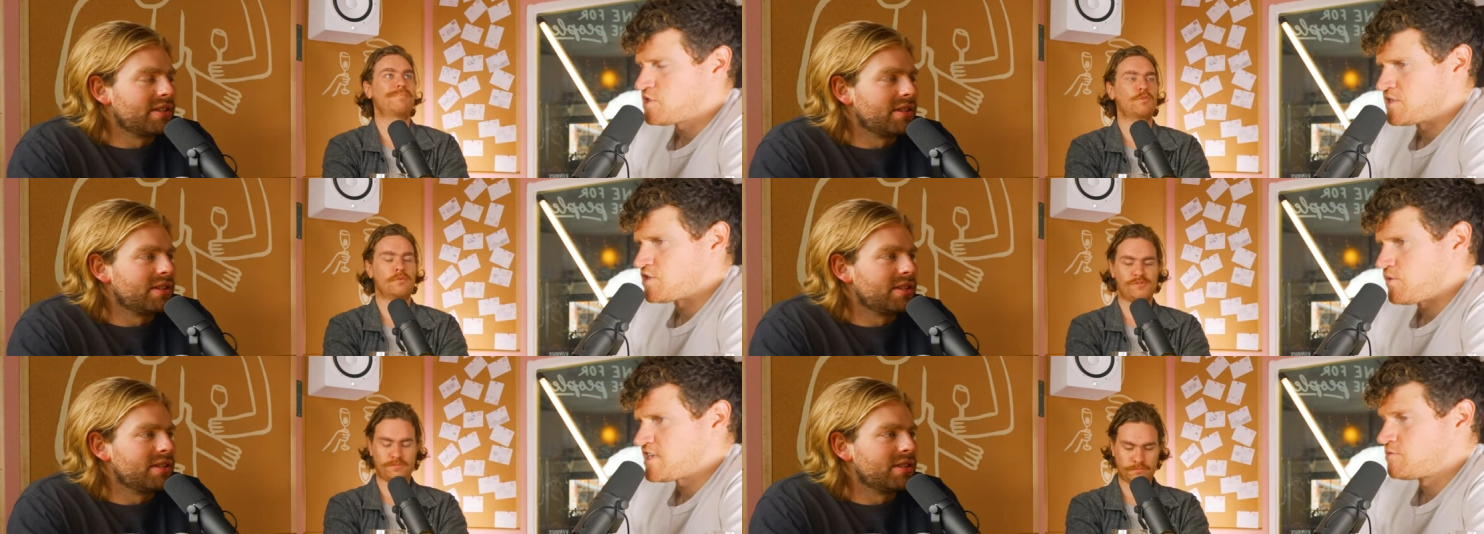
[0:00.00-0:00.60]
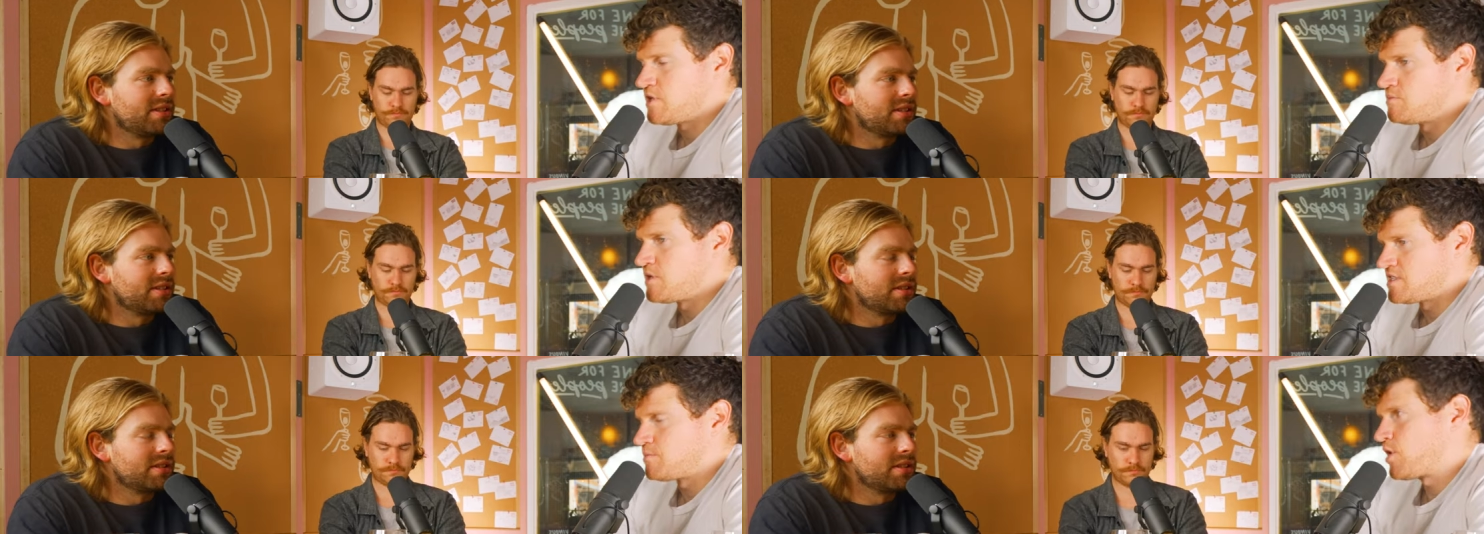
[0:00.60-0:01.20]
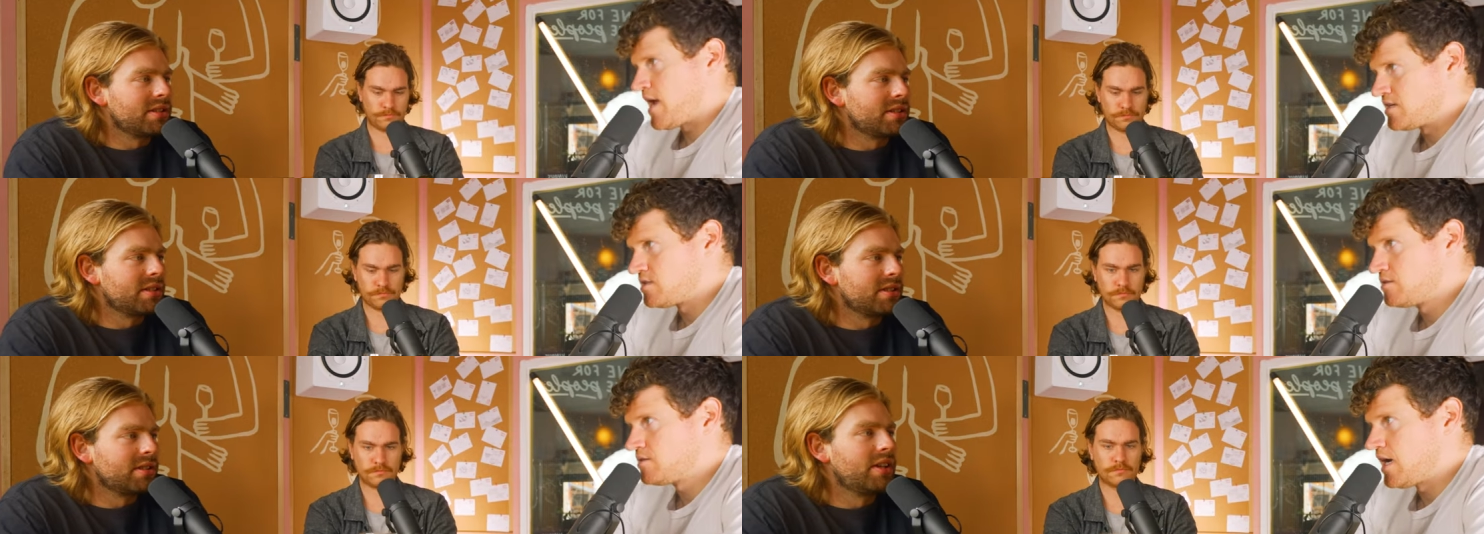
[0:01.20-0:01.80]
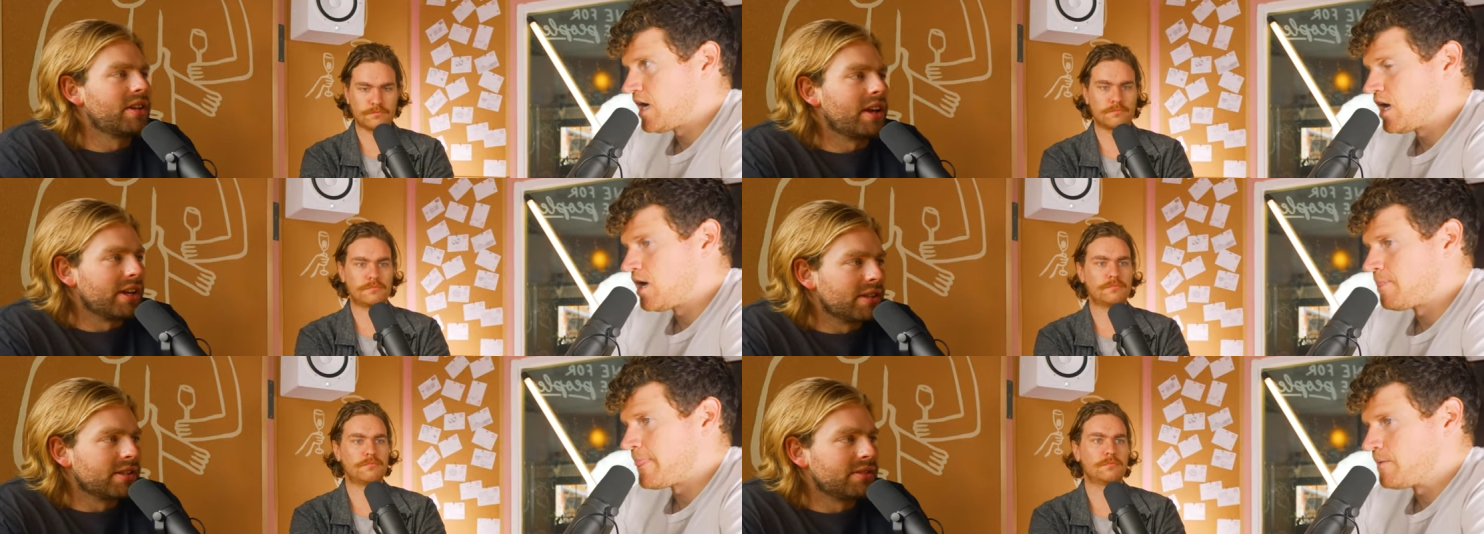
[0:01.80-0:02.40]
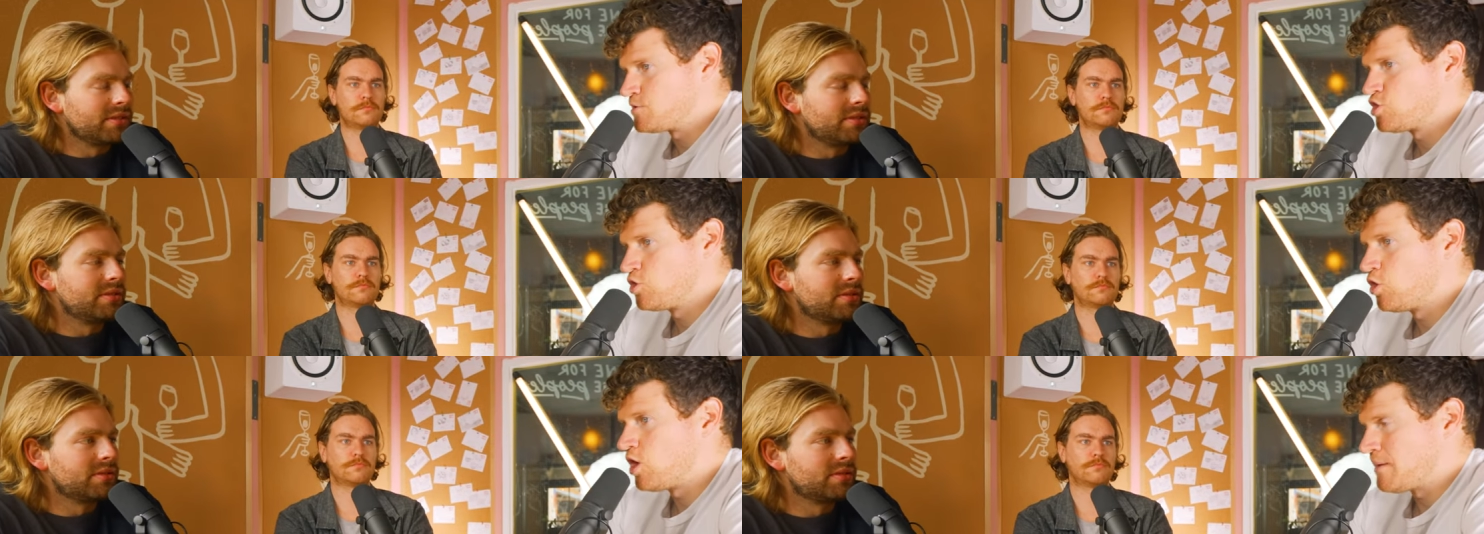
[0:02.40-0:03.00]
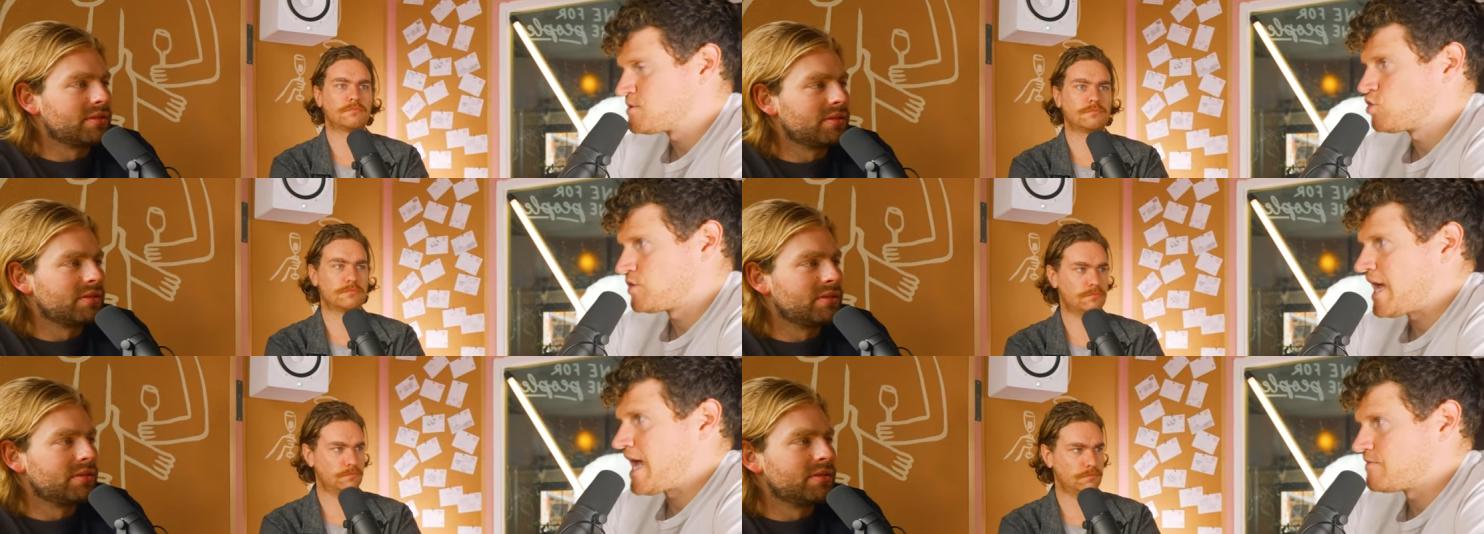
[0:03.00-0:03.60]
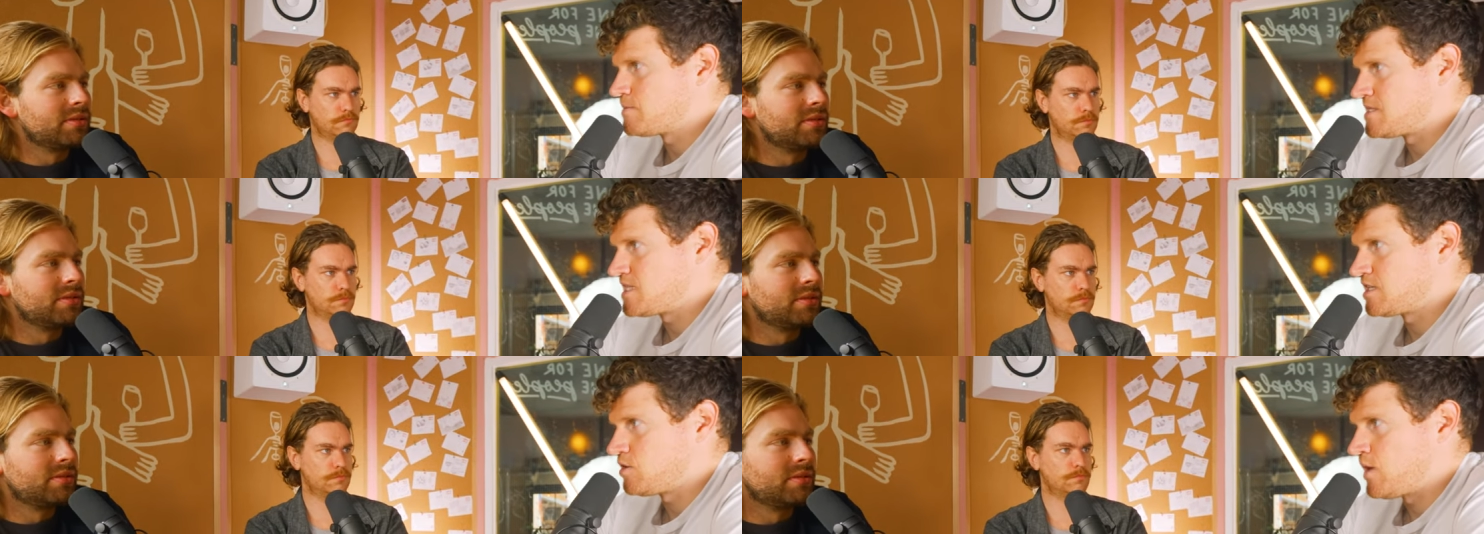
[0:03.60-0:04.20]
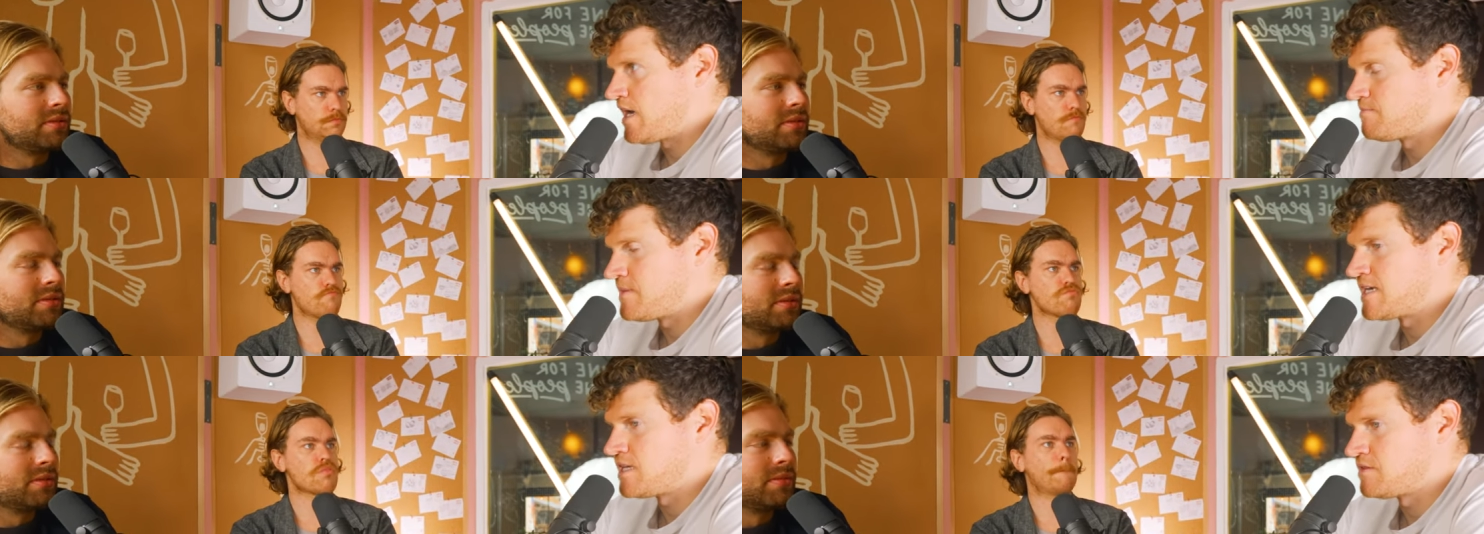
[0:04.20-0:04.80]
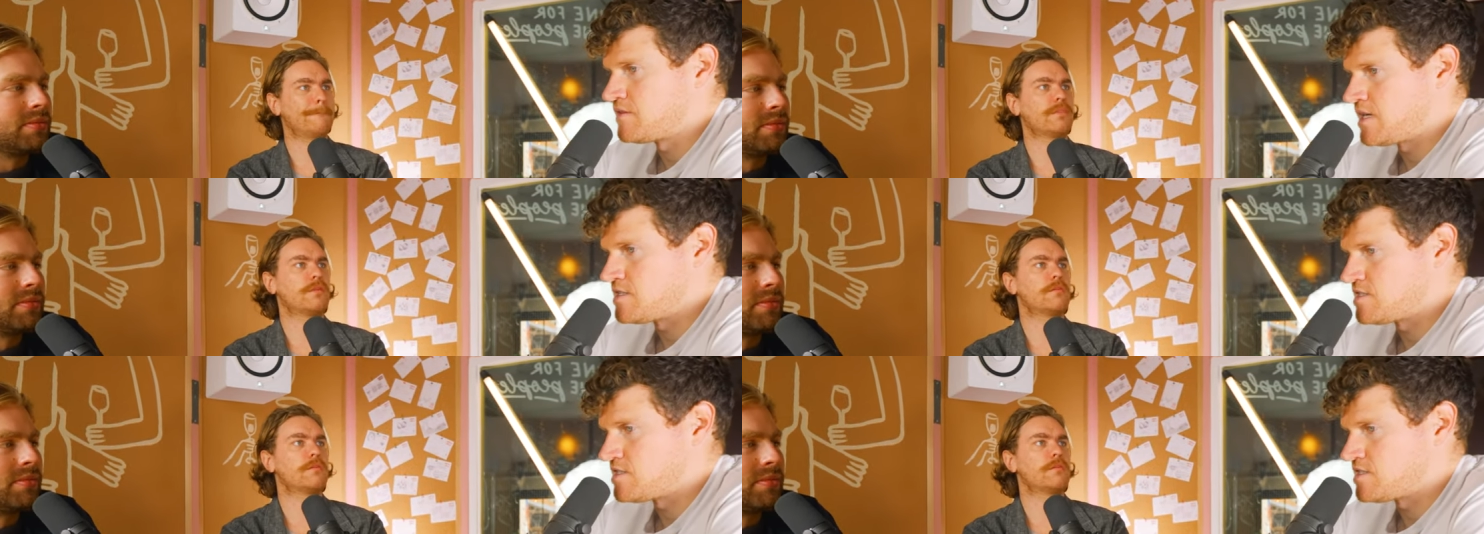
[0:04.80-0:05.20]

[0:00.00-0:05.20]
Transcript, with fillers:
Speaker 1: so much a recipe, but it's a brand. Okay. Um, I'm sure I'm sure they have a particular way of making it that